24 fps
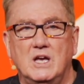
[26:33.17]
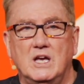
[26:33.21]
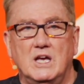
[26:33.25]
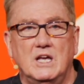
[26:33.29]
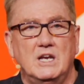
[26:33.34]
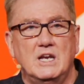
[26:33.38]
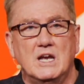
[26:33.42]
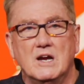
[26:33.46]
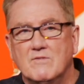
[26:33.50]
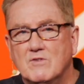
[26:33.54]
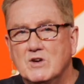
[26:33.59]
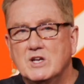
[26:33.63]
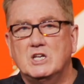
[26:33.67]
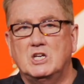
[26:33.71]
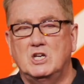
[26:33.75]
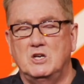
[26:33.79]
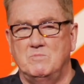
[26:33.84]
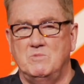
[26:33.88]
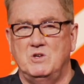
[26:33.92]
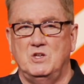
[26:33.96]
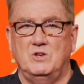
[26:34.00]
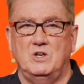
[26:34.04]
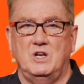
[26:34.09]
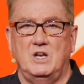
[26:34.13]
In every
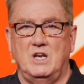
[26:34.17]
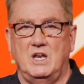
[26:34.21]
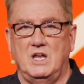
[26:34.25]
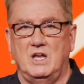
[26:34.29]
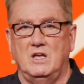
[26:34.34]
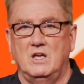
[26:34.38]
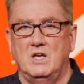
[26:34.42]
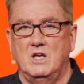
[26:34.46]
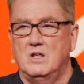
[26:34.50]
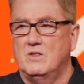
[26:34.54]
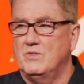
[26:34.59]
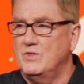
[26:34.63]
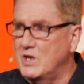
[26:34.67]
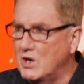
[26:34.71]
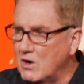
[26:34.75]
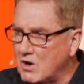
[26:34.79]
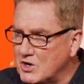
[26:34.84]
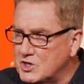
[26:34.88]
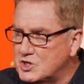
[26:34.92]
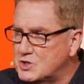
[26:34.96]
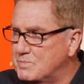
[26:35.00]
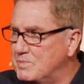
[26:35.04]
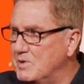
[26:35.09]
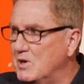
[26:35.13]
community, there
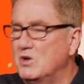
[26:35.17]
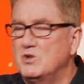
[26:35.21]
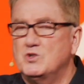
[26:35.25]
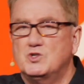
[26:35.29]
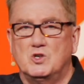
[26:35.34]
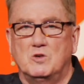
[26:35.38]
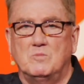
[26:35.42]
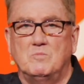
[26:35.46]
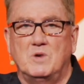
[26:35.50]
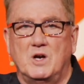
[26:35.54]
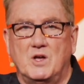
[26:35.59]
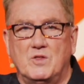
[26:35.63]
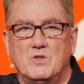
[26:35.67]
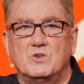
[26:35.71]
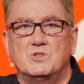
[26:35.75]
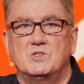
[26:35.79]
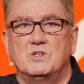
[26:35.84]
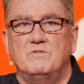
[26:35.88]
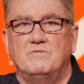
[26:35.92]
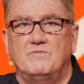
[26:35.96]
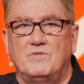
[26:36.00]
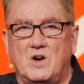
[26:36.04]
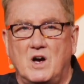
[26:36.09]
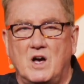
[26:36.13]
are spiritual mothers
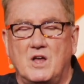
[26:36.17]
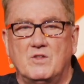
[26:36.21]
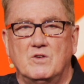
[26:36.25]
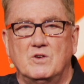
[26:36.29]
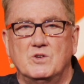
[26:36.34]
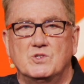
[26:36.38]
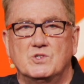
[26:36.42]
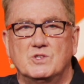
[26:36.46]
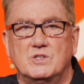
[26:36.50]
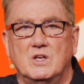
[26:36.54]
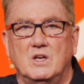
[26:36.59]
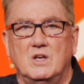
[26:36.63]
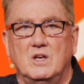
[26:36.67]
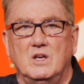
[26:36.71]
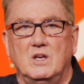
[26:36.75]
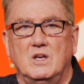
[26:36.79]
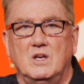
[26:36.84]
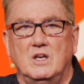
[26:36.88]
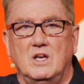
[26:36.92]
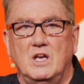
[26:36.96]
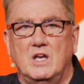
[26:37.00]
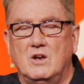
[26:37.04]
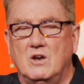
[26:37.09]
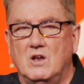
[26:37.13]
and fathers
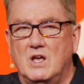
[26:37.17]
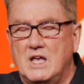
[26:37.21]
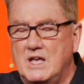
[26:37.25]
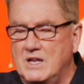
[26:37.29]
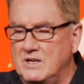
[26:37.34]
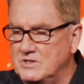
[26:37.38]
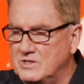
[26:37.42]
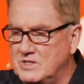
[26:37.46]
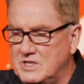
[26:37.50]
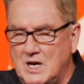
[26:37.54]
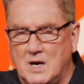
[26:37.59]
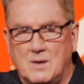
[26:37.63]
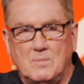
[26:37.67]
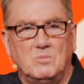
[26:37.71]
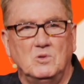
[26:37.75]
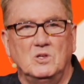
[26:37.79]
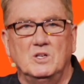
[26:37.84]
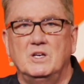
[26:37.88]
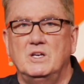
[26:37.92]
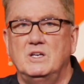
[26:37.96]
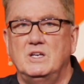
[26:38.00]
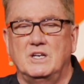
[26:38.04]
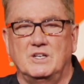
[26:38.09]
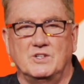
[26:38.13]
in
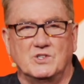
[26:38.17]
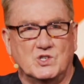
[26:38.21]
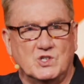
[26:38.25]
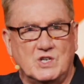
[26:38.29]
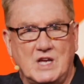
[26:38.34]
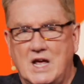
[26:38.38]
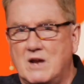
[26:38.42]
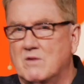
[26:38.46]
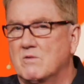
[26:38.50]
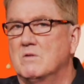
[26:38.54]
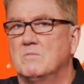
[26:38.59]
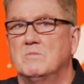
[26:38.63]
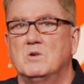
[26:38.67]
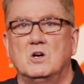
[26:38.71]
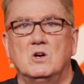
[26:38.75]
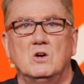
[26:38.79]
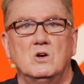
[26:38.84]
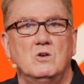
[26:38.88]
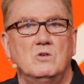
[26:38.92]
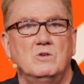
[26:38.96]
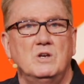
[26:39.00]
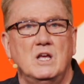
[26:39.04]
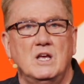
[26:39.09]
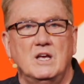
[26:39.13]
Dublin and San
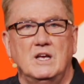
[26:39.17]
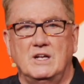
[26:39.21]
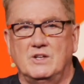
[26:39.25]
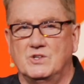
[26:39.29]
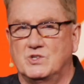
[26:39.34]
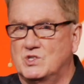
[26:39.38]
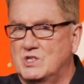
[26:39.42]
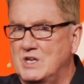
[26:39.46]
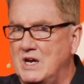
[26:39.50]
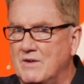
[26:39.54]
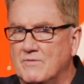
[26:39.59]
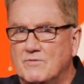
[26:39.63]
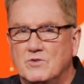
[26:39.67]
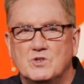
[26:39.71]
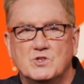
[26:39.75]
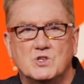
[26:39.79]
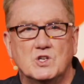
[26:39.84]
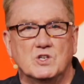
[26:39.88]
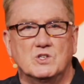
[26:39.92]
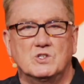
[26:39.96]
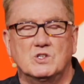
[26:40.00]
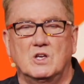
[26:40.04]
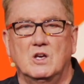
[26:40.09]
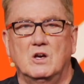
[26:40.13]
Ramon and San
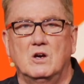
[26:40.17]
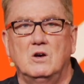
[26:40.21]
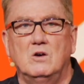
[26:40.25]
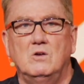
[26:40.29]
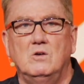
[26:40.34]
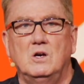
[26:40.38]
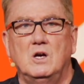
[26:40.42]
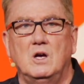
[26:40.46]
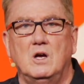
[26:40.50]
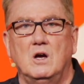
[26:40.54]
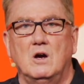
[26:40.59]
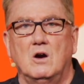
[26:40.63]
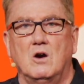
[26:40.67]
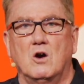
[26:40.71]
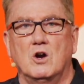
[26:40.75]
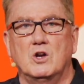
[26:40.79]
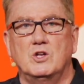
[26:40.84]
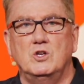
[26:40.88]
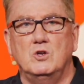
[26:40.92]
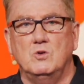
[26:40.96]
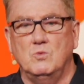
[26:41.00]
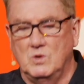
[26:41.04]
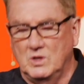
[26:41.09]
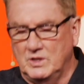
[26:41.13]
Francisco. Are
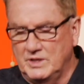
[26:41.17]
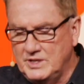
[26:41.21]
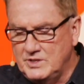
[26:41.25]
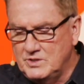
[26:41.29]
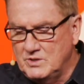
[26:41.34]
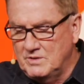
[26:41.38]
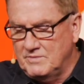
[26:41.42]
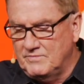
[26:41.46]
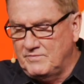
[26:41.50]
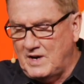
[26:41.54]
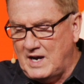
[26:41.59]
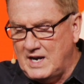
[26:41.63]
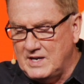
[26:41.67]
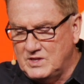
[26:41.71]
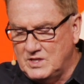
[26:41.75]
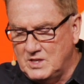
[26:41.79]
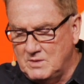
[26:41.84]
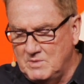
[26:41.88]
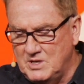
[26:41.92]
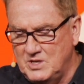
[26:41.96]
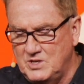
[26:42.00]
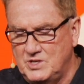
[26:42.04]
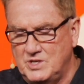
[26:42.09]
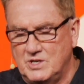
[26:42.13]
you willing to invite
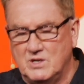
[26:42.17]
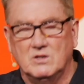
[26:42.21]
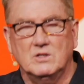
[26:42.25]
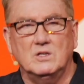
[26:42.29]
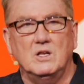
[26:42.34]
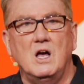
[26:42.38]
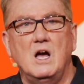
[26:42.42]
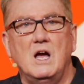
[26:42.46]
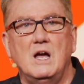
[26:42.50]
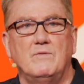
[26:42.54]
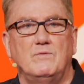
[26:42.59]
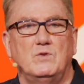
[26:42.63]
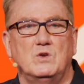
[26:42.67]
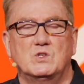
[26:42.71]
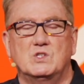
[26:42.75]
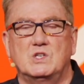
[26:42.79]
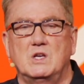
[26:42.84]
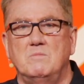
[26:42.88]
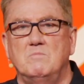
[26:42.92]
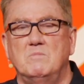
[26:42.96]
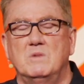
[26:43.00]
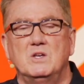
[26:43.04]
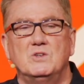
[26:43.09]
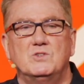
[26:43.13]
them into your life? You
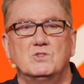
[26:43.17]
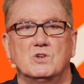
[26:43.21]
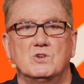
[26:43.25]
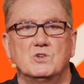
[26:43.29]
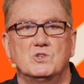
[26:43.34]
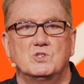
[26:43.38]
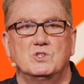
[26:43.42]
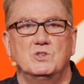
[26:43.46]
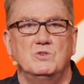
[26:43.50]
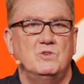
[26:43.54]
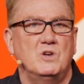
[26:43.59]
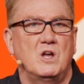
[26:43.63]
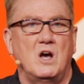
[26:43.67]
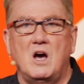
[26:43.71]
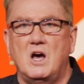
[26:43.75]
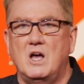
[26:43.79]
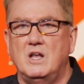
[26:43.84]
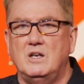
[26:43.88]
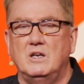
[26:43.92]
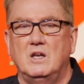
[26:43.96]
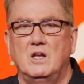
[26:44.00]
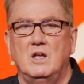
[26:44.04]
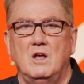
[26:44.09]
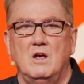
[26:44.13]
see, mentors do
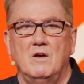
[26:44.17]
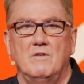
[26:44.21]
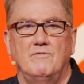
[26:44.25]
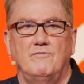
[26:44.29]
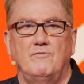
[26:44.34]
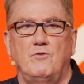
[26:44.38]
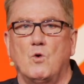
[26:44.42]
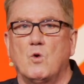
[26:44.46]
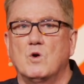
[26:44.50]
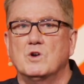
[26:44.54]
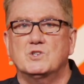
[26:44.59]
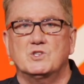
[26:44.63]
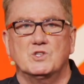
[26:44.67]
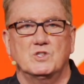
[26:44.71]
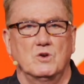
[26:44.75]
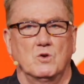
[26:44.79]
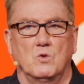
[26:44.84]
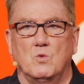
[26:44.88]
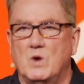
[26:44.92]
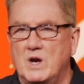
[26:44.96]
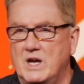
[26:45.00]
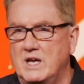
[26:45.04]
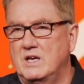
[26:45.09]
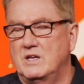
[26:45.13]
not force their
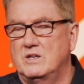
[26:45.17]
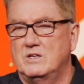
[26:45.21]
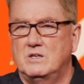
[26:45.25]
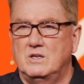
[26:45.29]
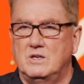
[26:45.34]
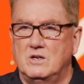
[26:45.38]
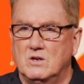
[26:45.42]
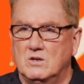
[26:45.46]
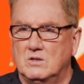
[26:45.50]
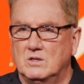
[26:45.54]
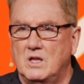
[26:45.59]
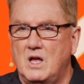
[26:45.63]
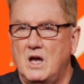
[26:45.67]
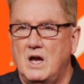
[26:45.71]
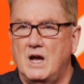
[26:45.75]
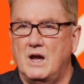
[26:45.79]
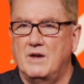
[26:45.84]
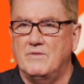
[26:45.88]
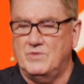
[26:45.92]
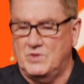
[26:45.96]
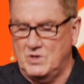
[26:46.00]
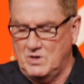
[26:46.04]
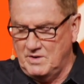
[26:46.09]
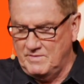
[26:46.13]
way into your
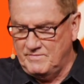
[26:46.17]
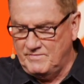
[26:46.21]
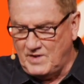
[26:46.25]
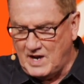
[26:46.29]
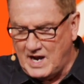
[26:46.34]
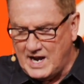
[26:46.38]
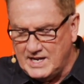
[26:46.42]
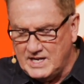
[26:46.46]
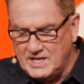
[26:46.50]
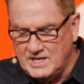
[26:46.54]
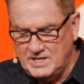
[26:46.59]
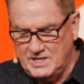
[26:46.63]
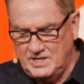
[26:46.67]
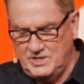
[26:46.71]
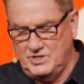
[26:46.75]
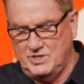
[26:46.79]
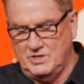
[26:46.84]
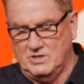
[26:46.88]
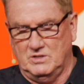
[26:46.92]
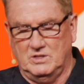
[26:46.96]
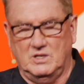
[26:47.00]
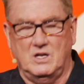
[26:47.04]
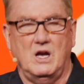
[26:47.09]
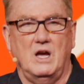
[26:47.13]
life. They're invited into
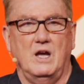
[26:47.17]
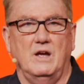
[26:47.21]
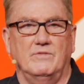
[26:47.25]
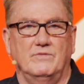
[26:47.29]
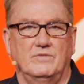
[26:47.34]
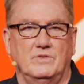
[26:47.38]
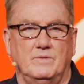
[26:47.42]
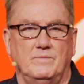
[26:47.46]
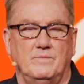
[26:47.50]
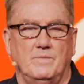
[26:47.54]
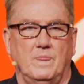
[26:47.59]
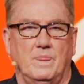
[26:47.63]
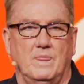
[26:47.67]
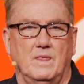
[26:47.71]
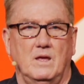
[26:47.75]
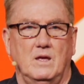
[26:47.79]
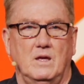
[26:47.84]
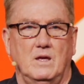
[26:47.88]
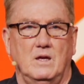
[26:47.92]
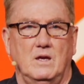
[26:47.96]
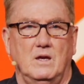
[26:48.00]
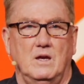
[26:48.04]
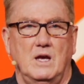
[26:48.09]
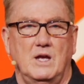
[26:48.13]
your life.
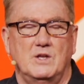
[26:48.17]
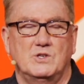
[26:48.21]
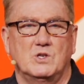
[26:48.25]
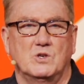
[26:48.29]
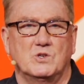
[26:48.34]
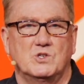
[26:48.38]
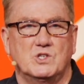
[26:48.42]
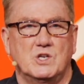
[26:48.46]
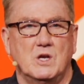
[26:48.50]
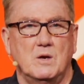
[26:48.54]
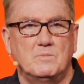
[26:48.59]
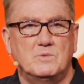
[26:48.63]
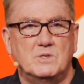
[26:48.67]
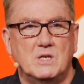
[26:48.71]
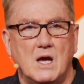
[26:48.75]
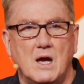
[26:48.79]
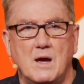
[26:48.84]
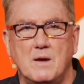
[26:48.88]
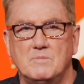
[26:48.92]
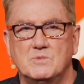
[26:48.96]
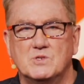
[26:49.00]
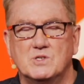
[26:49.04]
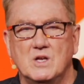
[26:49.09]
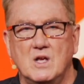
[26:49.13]
And so
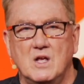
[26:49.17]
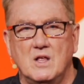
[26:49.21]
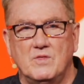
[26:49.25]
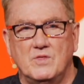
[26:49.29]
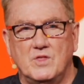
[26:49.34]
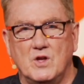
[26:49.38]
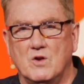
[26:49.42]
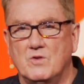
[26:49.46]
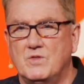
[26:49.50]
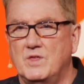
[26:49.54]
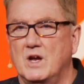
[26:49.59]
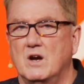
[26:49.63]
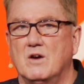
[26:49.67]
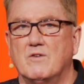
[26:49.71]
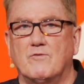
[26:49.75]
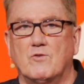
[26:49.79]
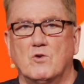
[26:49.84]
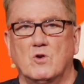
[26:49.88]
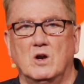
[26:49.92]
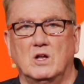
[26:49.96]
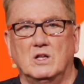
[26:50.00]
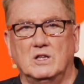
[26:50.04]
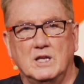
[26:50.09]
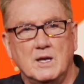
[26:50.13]
sometimes they're there
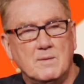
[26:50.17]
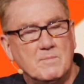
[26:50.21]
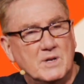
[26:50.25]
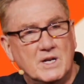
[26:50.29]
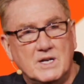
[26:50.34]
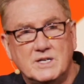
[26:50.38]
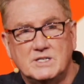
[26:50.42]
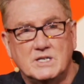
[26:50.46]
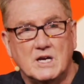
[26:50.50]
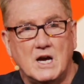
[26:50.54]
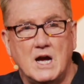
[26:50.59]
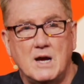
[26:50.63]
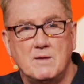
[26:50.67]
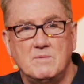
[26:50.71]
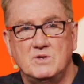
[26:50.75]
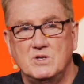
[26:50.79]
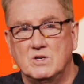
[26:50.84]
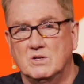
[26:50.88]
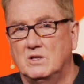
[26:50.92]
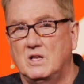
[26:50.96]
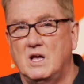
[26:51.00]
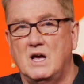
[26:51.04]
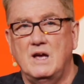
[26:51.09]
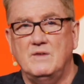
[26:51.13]
for a limited time in
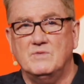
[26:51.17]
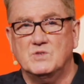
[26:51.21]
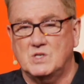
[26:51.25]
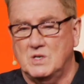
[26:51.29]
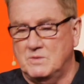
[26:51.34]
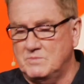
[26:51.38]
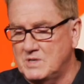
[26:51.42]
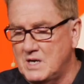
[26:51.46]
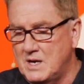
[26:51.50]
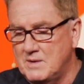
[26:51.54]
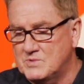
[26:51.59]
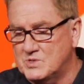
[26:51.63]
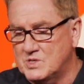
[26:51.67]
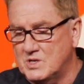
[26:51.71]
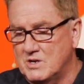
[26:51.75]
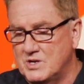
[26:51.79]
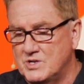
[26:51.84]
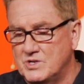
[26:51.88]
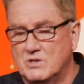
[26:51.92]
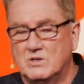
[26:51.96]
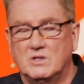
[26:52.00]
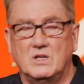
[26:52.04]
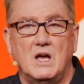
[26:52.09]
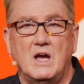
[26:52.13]
your life. Sometimes they're
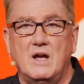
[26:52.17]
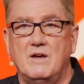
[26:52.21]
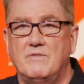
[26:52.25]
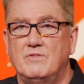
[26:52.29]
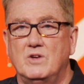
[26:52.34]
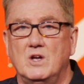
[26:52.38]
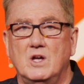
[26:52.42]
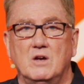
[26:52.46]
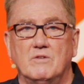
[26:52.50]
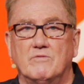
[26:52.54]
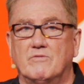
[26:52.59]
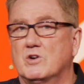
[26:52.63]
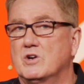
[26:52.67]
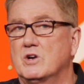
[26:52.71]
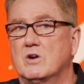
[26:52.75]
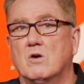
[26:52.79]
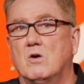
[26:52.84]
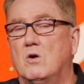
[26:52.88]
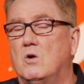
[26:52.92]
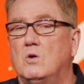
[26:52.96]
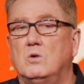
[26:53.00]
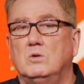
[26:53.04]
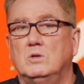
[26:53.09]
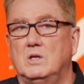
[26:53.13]
in your life for your
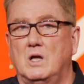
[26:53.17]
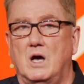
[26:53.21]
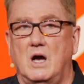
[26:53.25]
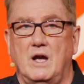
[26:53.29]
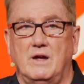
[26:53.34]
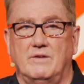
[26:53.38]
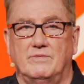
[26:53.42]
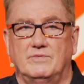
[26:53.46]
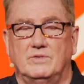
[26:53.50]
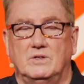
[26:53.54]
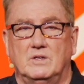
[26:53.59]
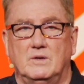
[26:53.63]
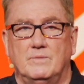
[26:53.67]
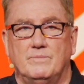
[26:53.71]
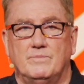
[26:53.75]
whole life.